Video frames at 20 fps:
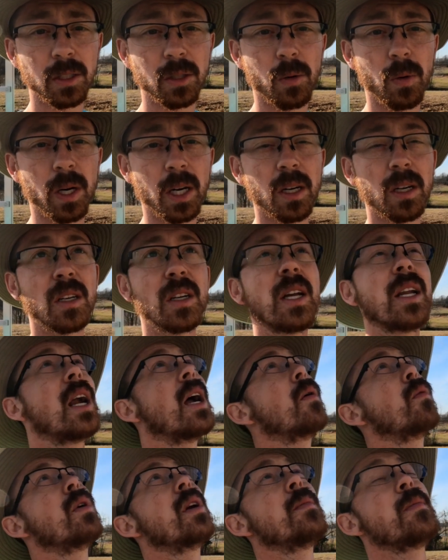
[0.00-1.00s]
But
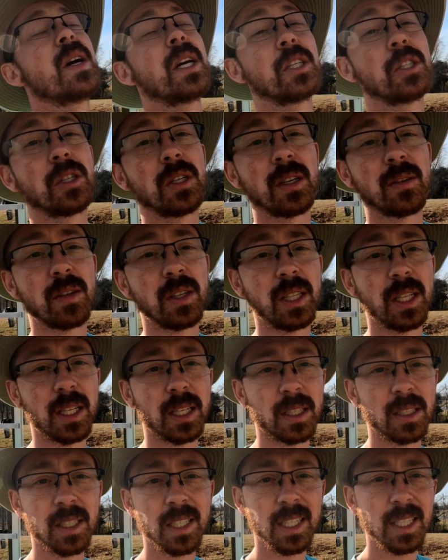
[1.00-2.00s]
in this video,
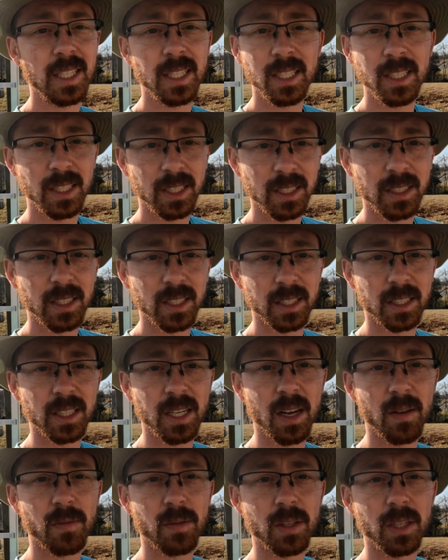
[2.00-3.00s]
we
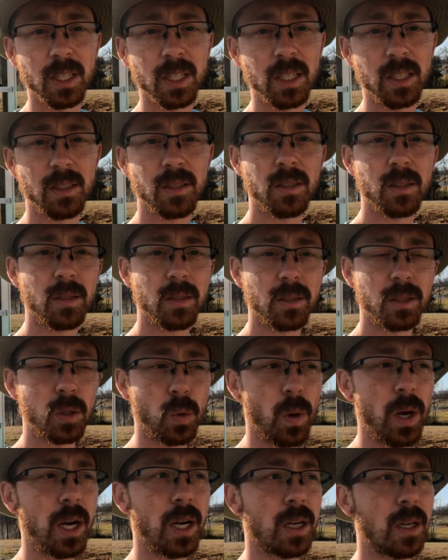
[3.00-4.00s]
finished
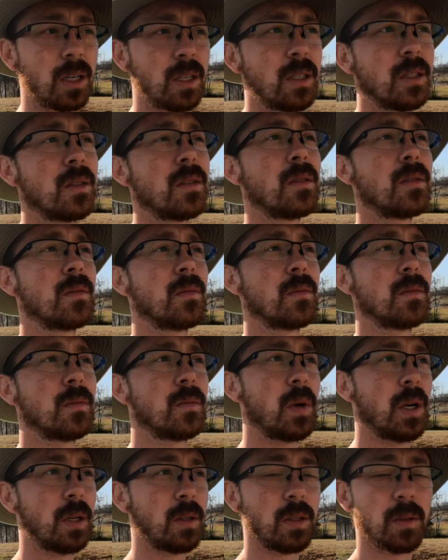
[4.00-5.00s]
building the roof,
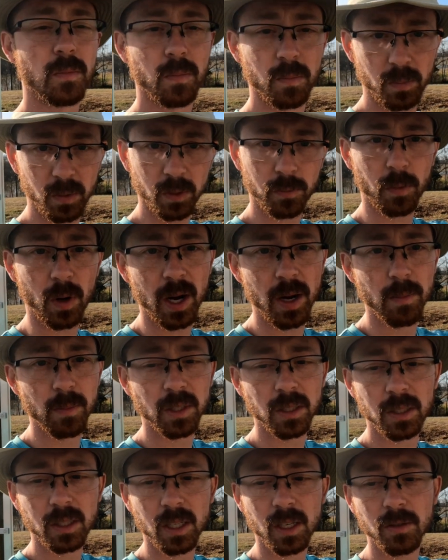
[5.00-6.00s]
got everything kind of in there
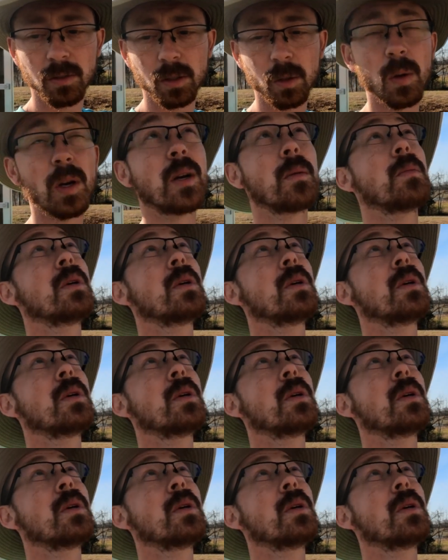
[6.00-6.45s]
and square.